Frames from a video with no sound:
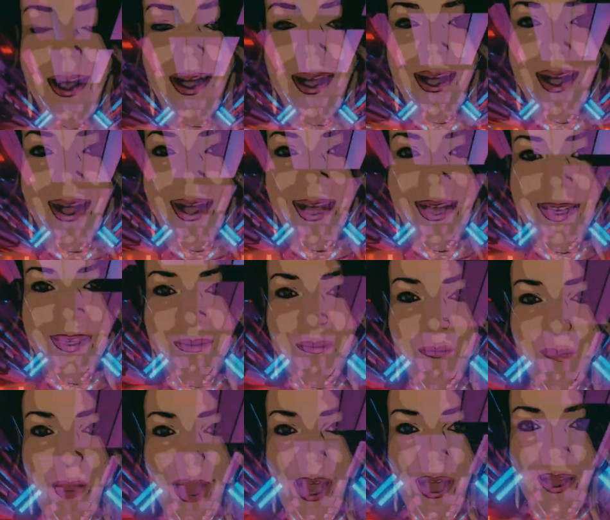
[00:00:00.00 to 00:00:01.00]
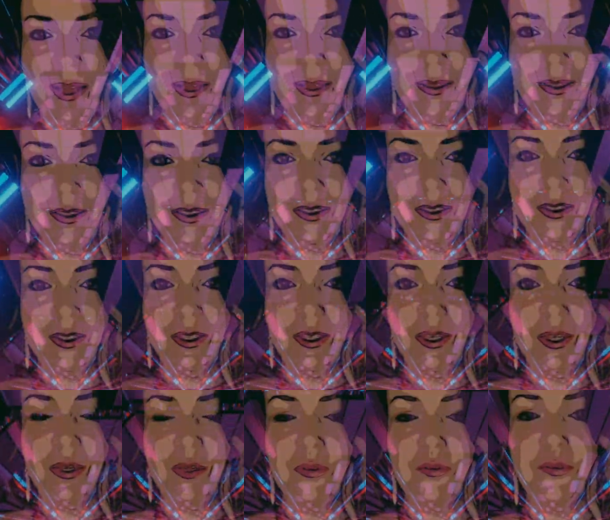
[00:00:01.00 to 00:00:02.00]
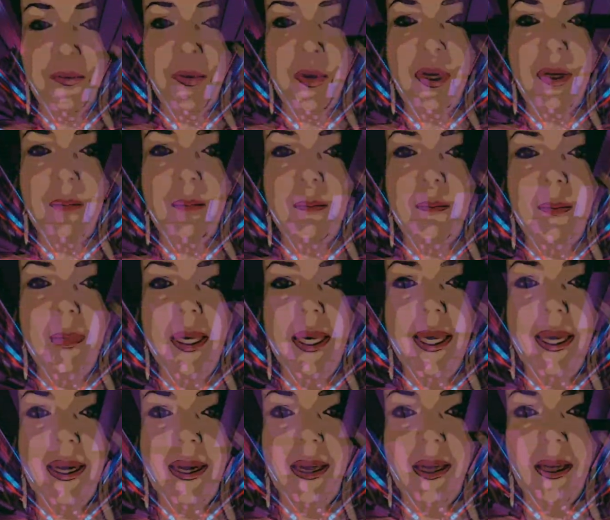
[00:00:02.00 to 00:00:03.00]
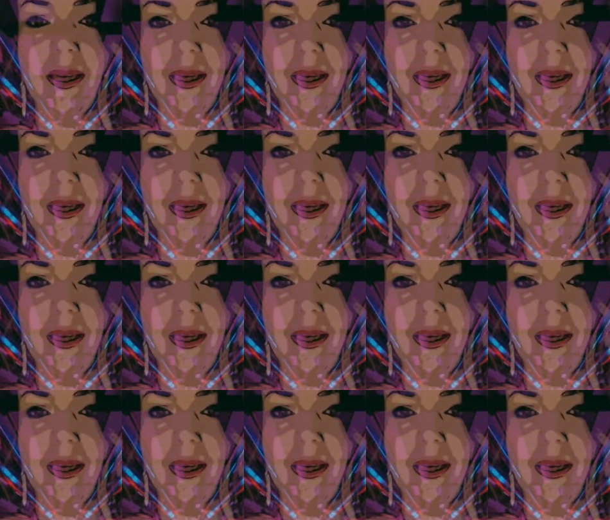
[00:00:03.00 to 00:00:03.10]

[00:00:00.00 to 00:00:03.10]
I melt for Mia.